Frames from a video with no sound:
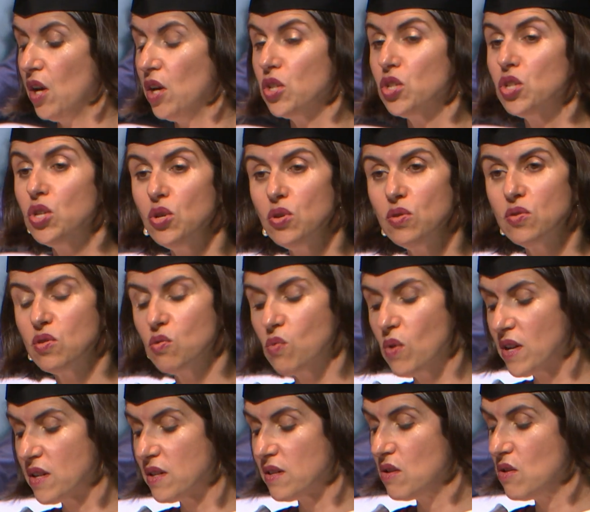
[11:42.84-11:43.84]
choose the
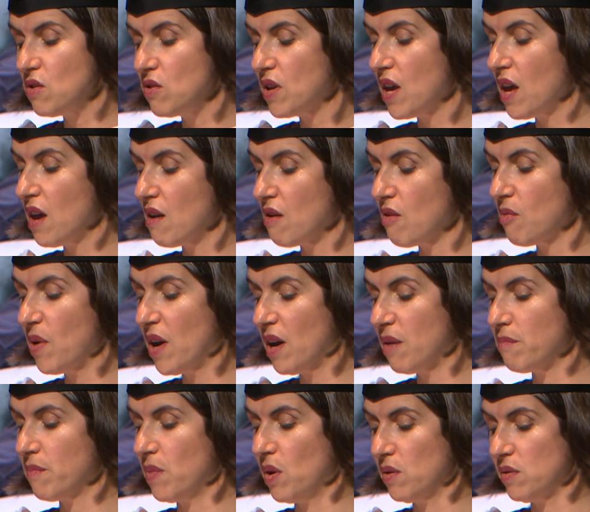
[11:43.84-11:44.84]
ones you care
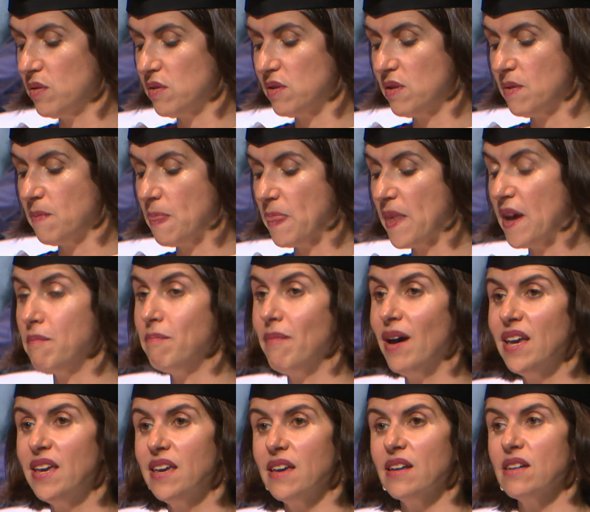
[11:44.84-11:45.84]
about most and
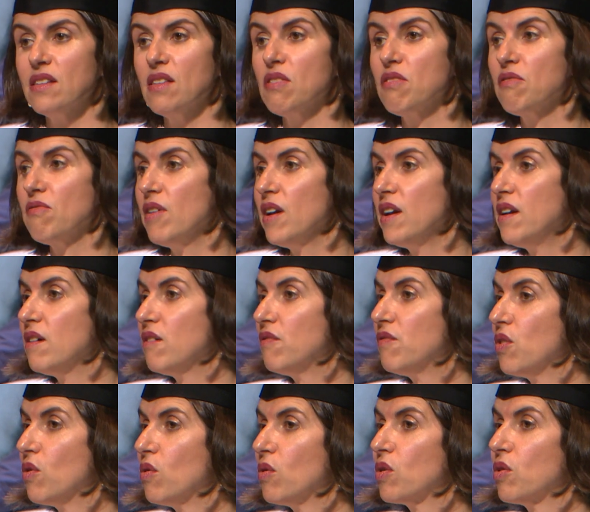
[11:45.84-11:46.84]
make it the thread of
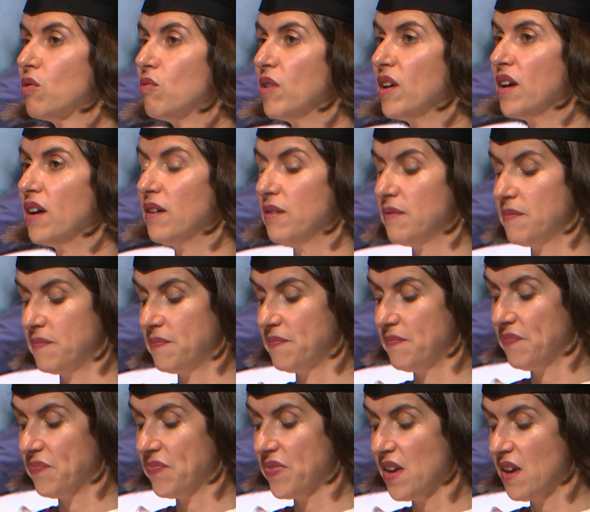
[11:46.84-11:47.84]
your career.
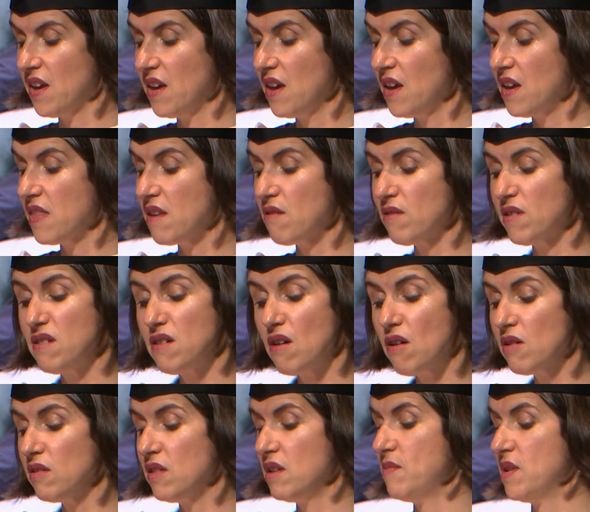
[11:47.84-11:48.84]
There is
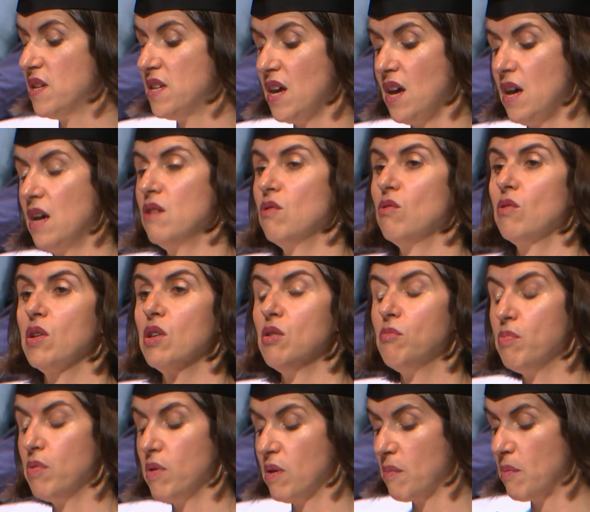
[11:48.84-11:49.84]
no limit to how you can
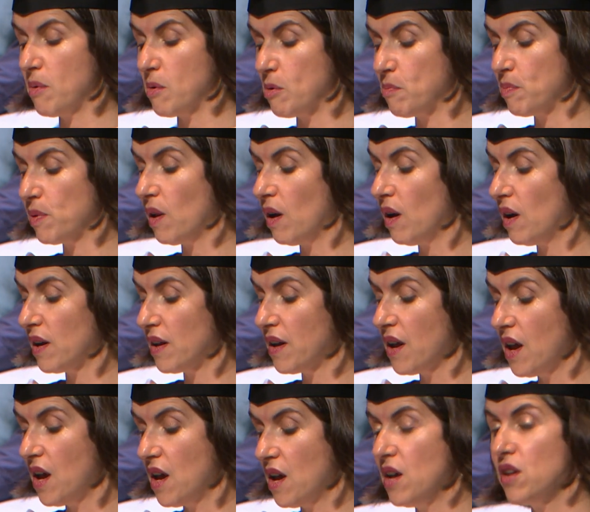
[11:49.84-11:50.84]
apply
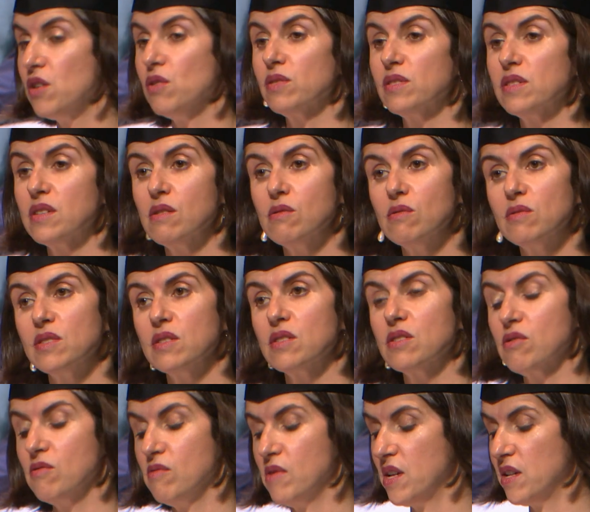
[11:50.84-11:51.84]
your skills and
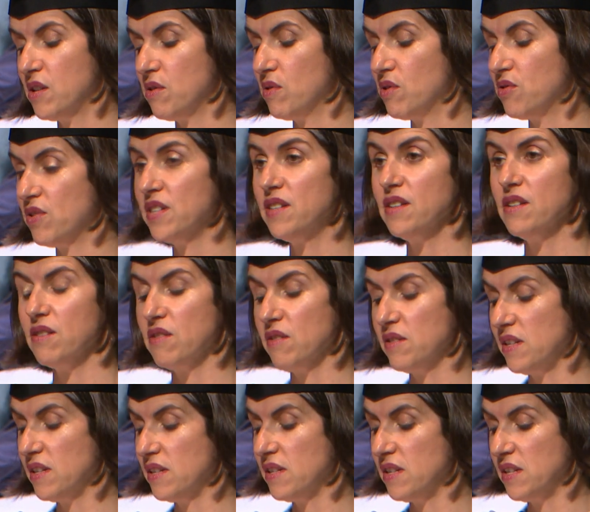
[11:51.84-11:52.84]
career to addressing
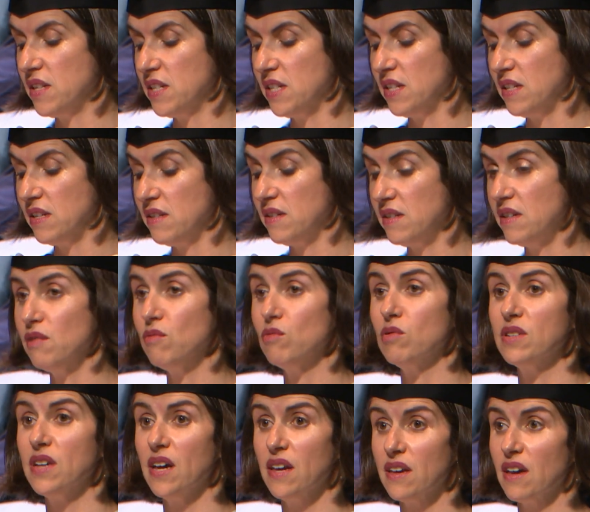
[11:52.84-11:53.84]
those SDGs. It will
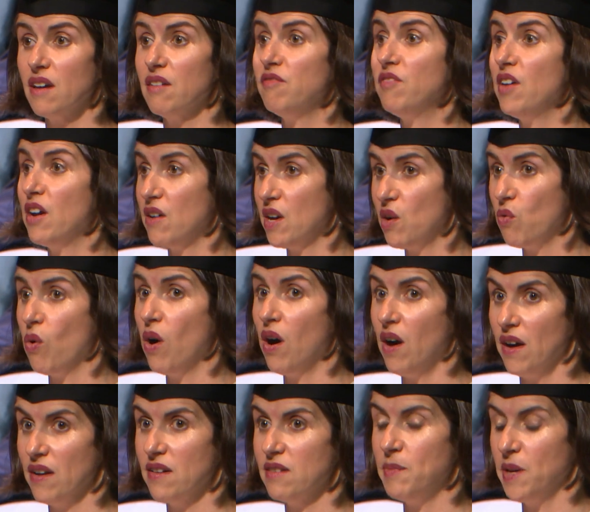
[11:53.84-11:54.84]
take a very
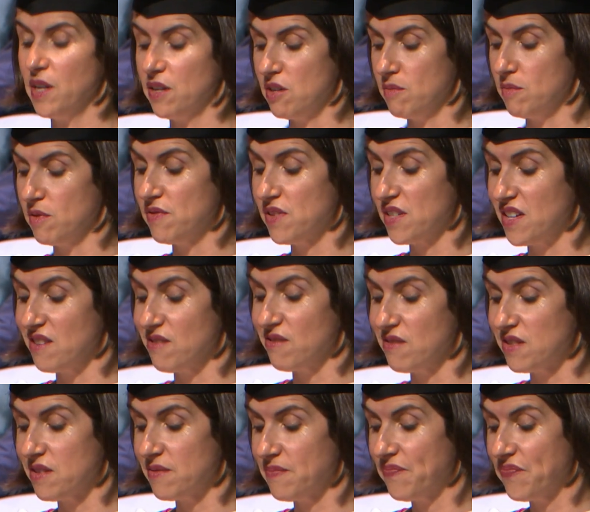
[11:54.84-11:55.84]
wide spectrum of
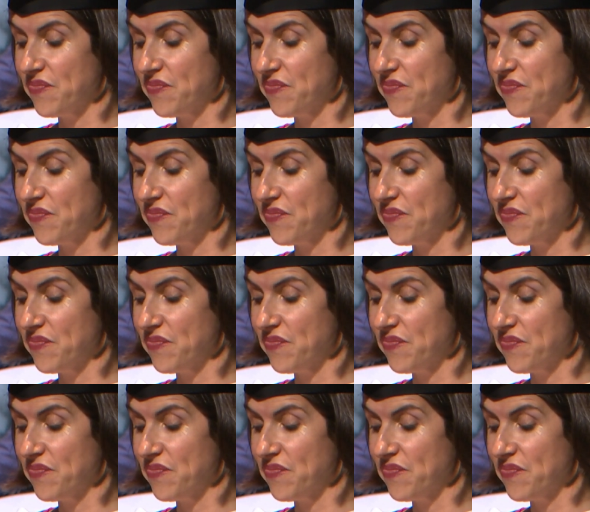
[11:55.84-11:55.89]
skills.